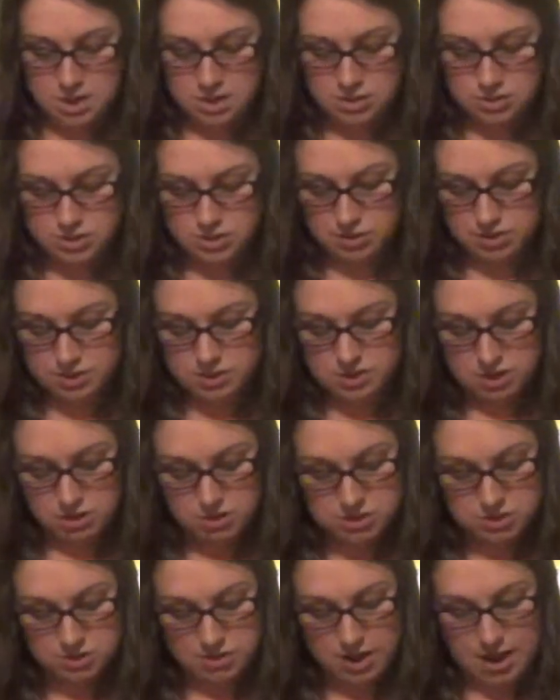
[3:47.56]
Students
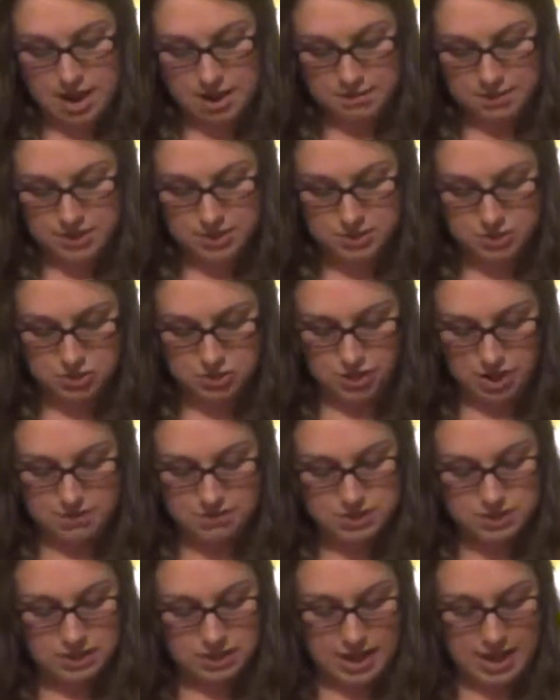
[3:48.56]
also are having to
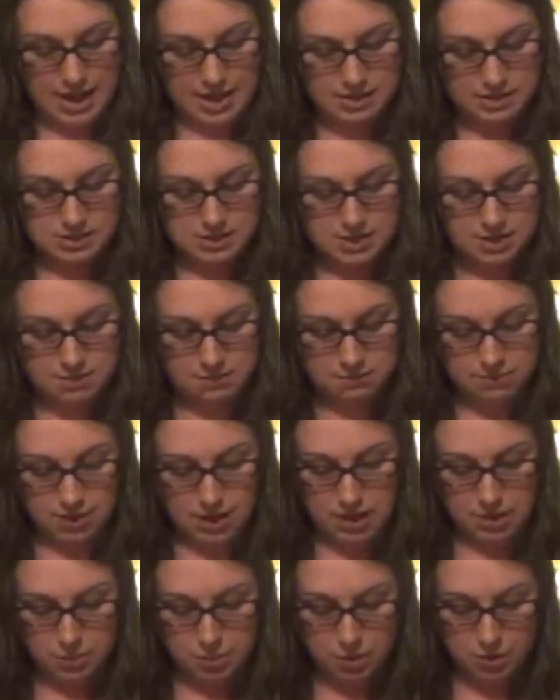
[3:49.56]
drive to class,
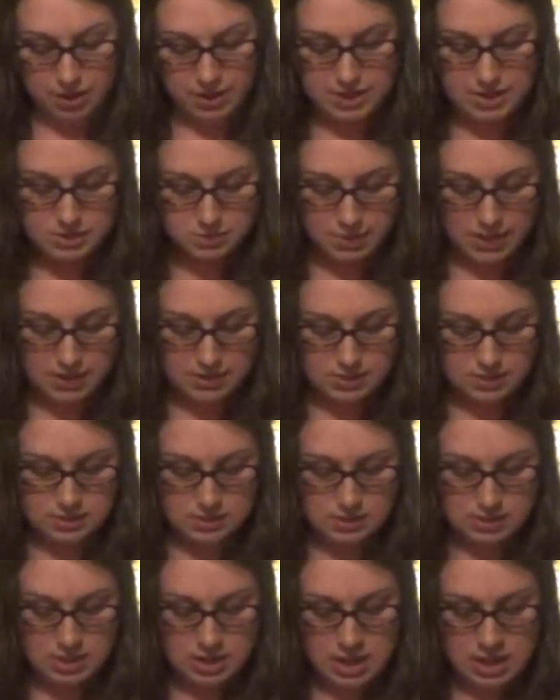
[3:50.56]
find parking
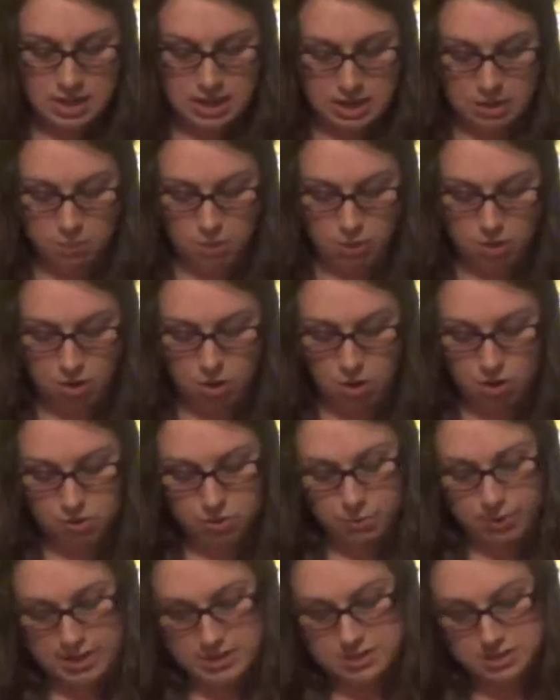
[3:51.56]
spaces, and walk all
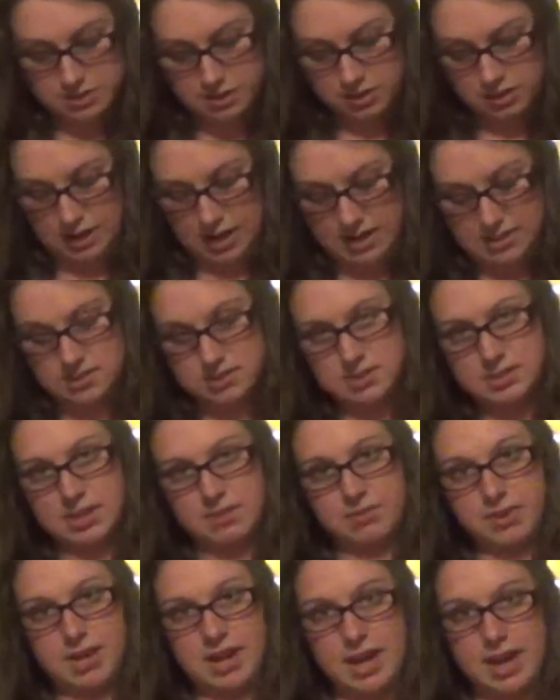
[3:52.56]
the way to their classes
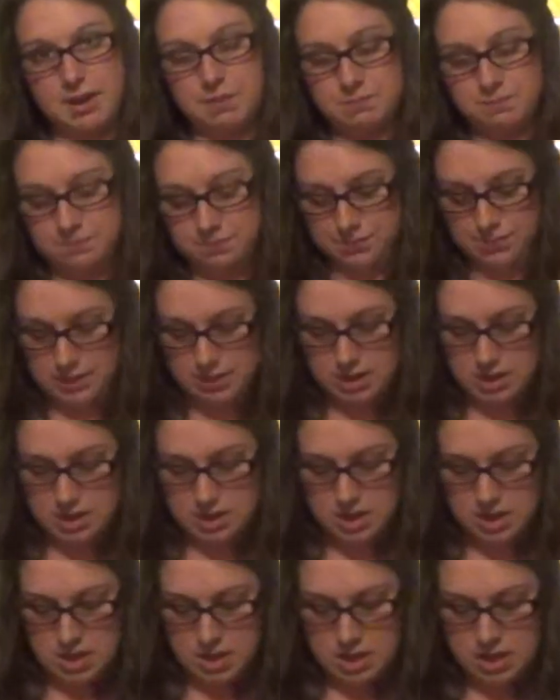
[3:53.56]
every day.
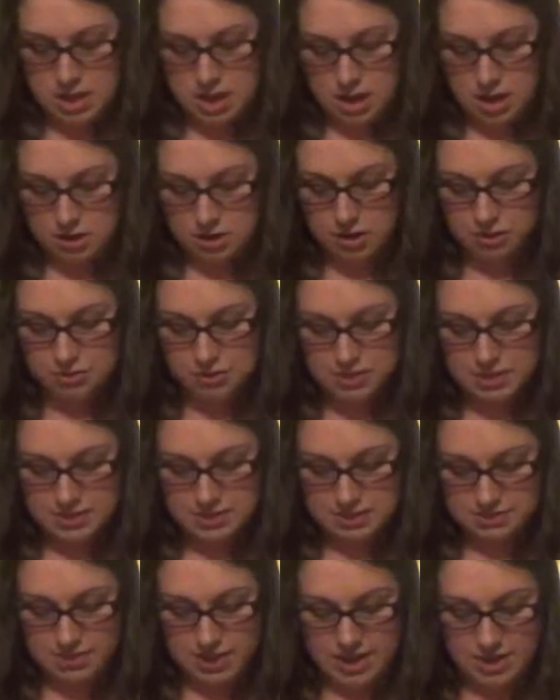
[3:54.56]
Another
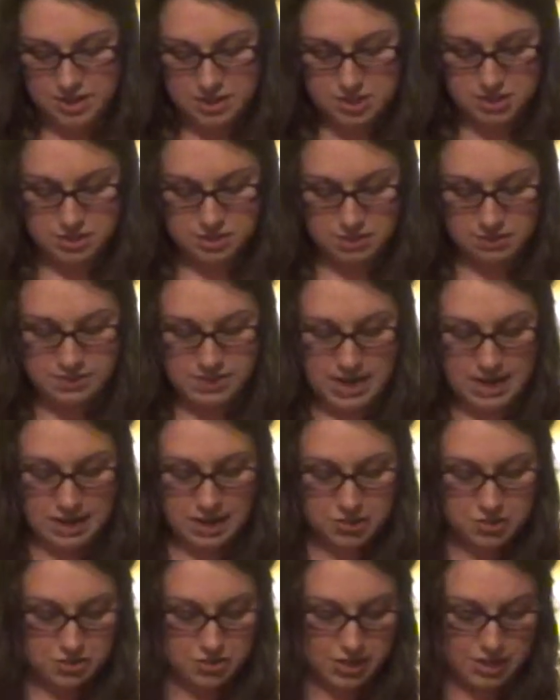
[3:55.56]
disadvantage of
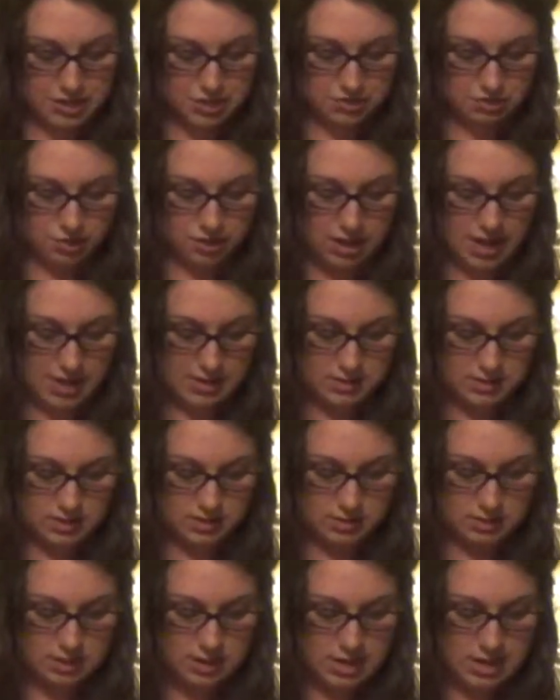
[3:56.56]
taking traditional
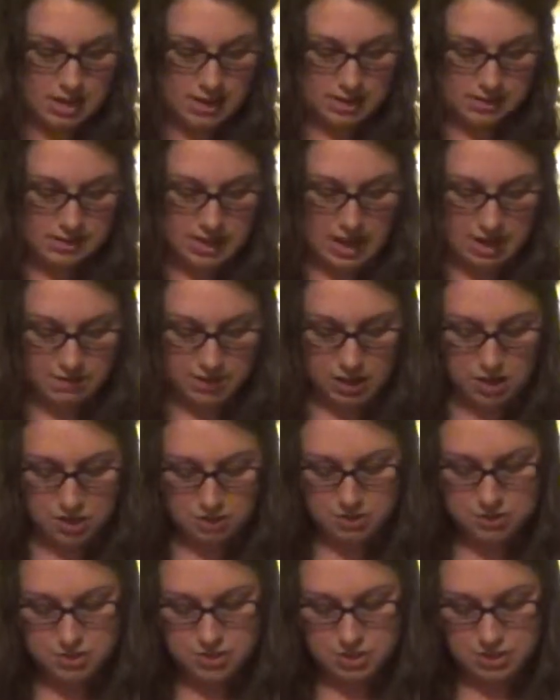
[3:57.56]
classes is having
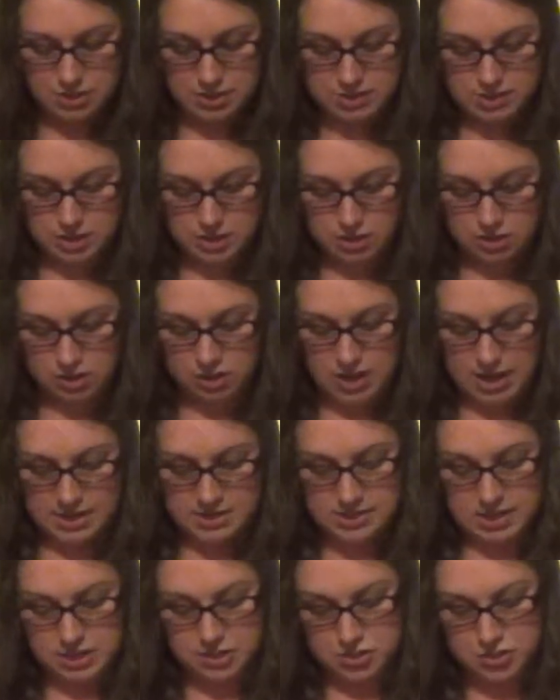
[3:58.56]
other students in your
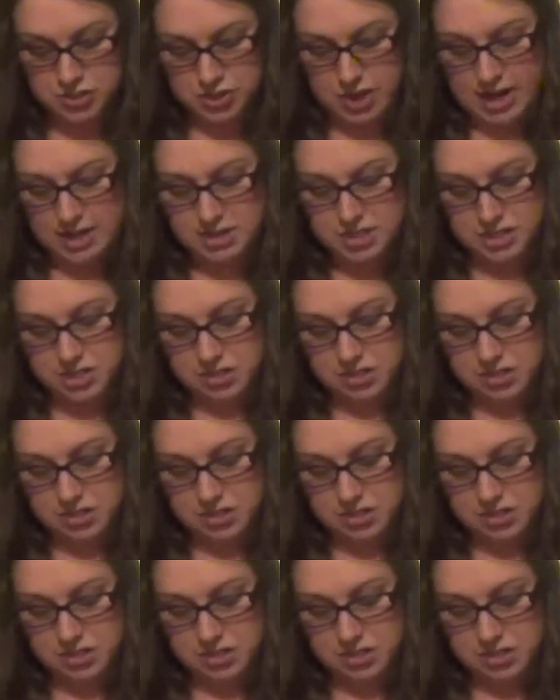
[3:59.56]
class that distract